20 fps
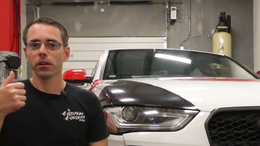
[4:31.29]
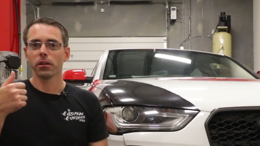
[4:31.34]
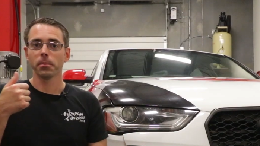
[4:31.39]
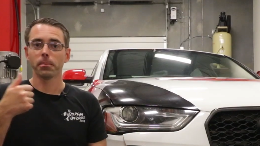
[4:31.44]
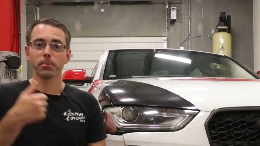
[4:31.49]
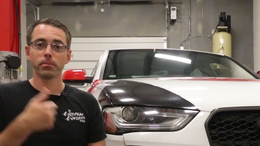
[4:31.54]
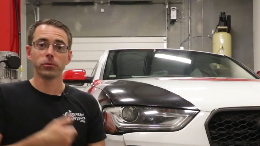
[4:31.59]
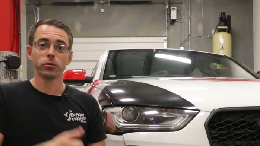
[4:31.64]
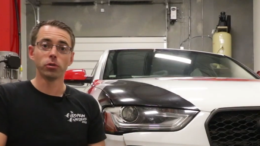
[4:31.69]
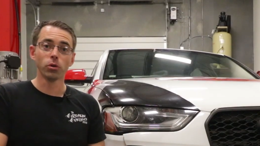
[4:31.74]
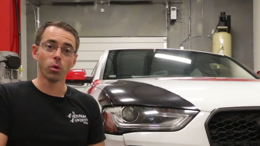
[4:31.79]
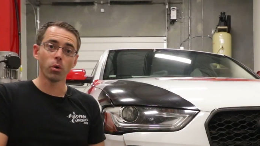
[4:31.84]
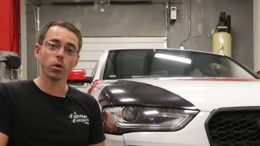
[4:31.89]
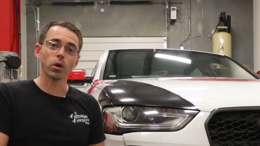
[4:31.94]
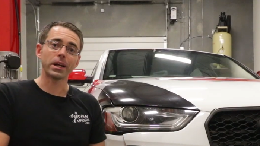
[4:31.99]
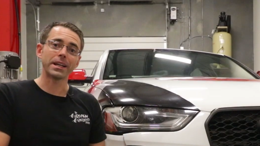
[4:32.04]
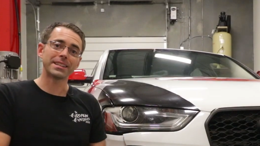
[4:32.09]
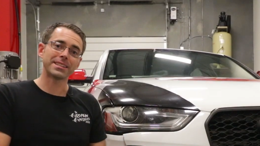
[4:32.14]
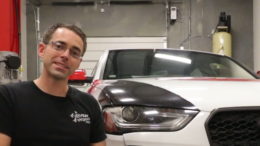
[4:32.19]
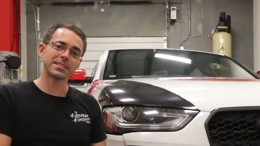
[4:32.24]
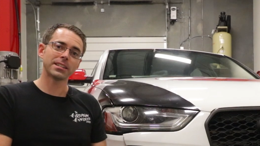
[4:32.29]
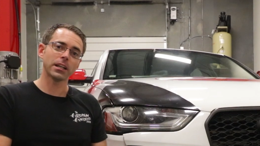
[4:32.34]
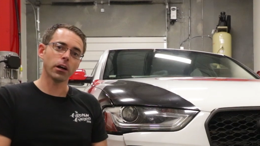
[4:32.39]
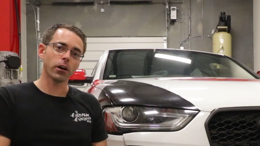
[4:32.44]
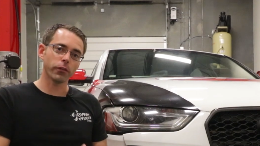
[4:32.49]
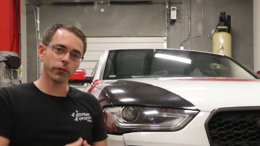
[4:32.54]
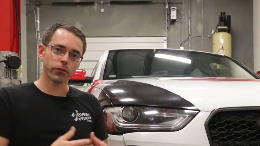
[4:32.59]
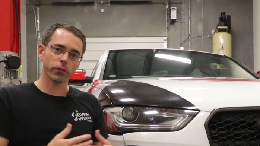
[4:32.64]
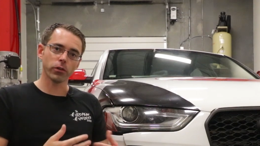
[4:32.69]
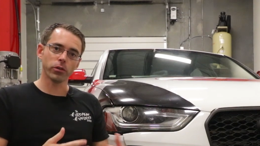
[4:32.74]
The door
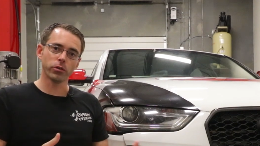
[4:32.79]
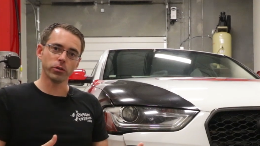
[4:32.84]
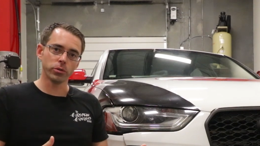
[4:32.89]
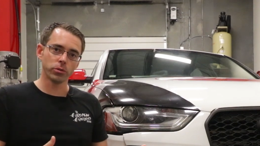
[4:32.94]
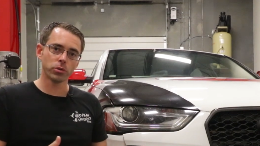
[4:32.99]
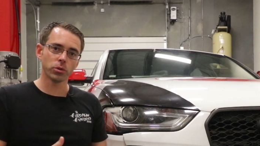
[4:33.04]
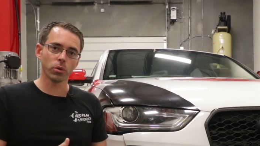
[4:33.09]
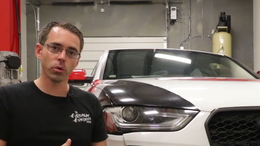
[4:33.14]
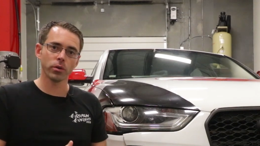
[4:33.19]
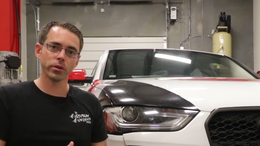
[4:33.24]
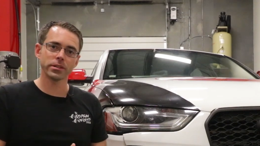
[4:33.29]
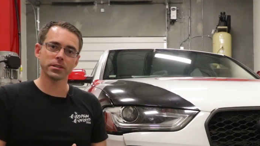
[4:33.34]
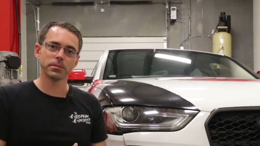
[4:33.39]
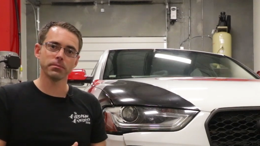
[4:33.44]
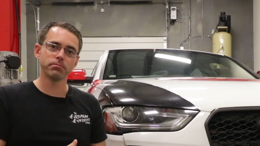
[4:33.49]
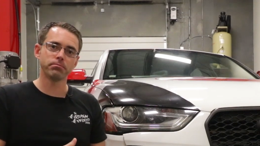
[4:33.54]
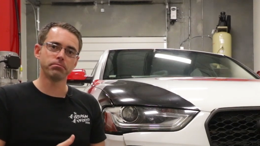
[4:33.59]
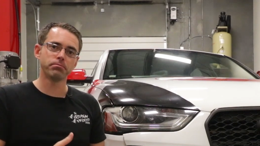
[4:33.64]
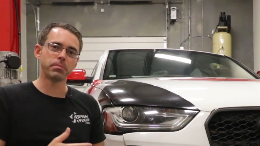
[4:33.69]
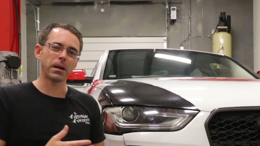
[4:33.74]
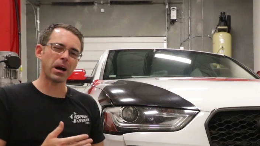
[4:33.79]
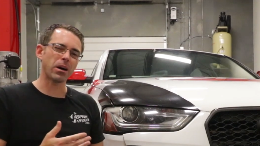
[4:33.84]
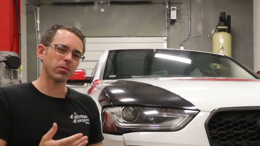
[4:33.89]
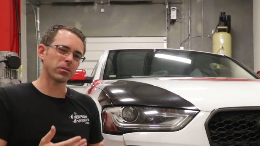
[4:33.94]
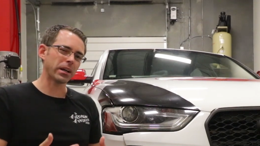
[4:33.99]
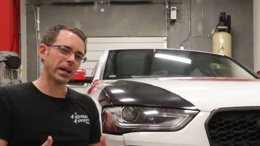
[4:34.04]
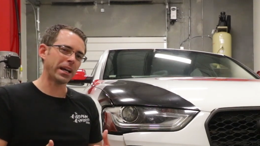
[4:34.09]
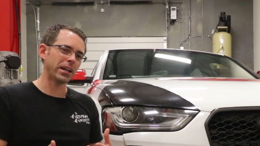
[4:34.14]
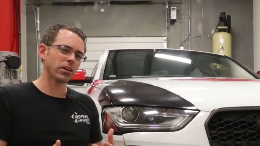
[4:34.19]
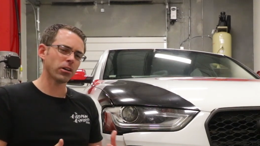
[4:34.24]
itself for a new door is
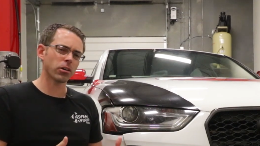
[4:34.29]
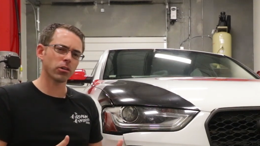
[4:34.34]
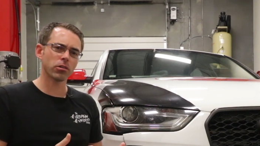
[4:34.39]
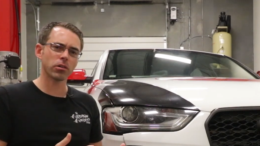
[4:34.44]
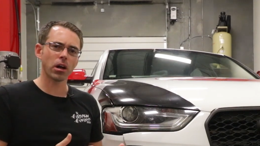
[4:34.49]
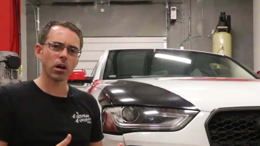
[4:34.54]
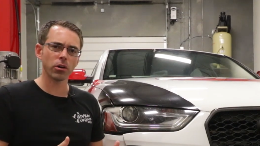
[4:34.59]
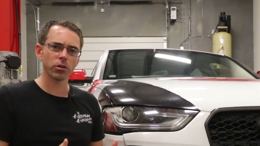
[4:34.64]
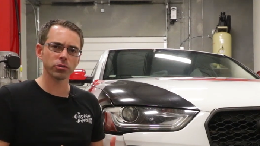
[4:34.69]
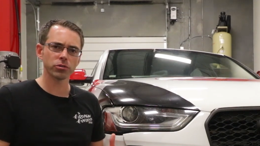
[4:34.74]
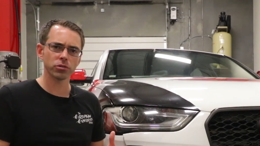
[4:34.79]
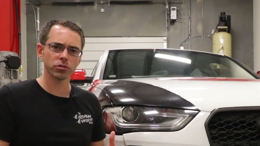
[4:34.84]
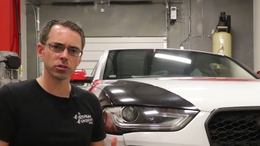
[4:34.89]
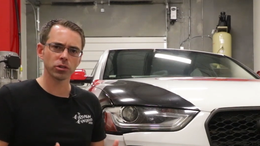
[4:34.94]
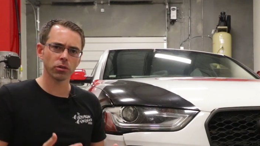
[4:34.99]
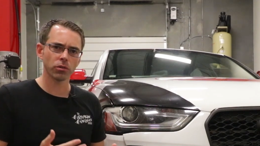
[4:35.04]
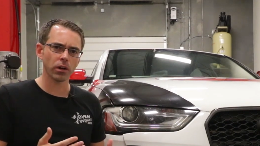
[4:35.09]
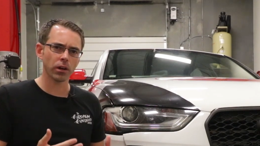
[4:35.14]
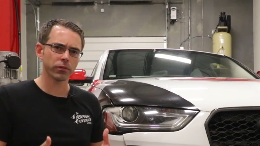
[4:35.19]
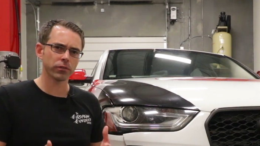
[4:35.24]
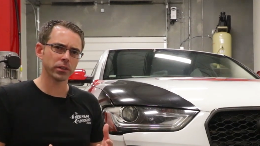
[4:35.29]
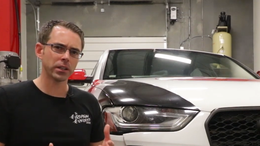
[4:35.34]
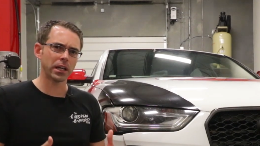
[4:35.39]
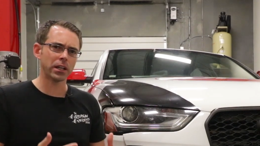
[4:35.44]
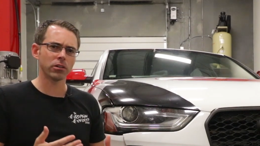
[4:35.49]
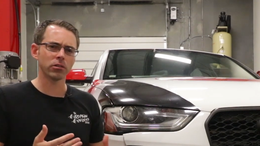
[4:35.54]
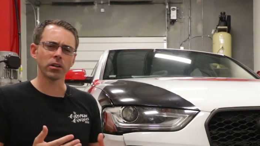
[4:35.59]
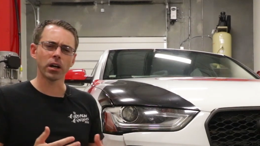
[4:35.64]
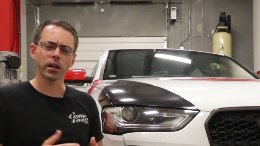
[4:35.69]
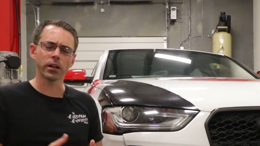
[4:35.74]
about $800 or so roughly,
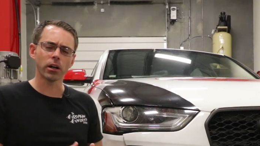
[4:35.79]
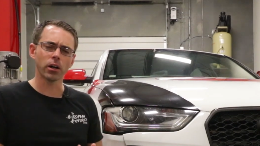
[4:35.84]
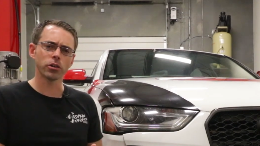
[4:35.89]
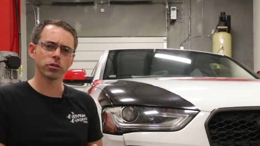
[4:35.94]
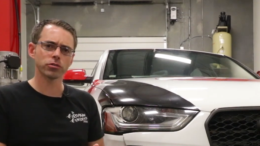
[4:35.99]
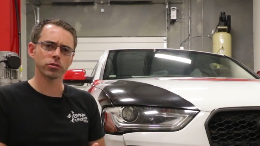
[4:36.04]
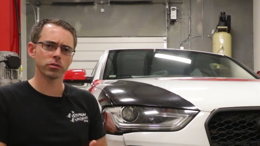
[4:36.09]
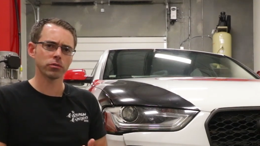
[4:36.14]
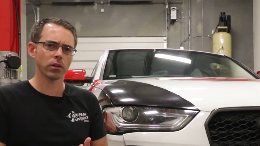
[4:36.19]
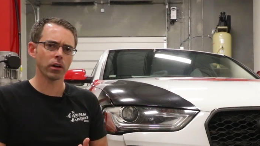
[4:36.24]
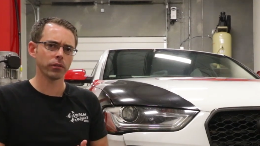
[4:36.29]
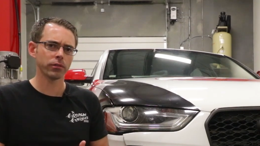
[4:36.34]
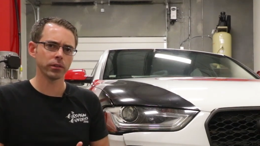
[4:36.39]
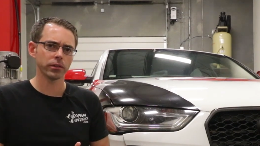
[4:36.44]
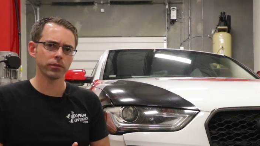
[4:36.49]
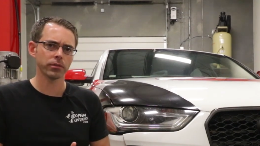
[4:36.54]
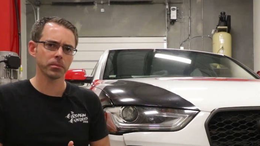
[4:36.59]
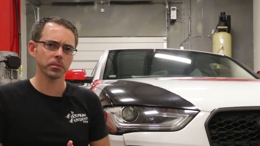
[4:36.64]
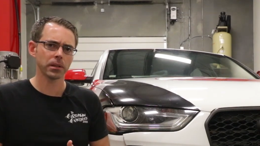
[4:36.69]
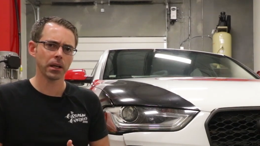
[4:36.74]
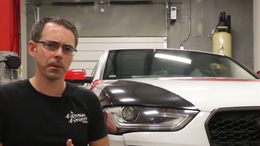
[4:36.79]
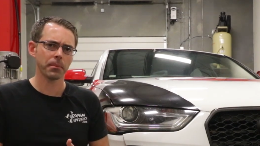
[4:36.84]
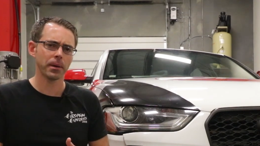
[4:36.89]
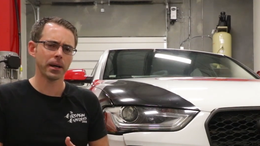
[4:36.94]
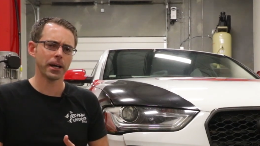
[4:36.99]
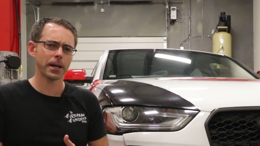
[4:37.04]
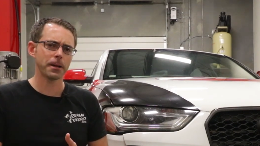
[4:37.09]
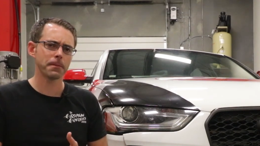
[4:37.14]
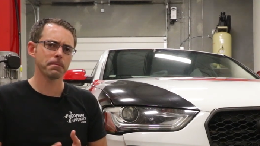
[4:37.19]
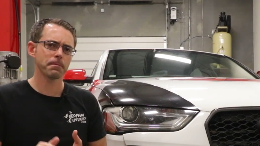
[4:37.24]
eight or 900 roughly from the top of
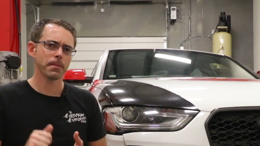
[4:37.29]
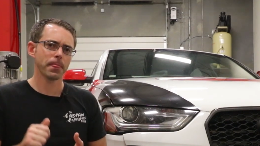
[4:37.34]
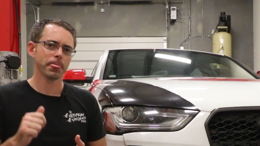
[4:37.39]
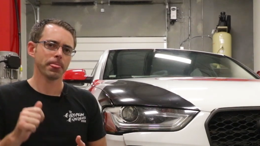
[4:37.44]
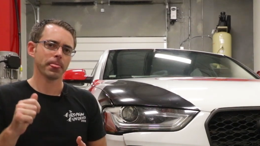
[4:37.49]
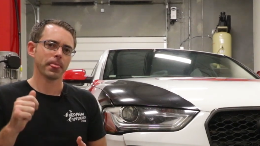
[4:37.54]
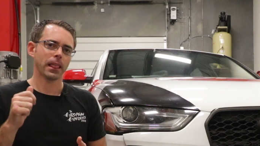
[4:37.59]
my head.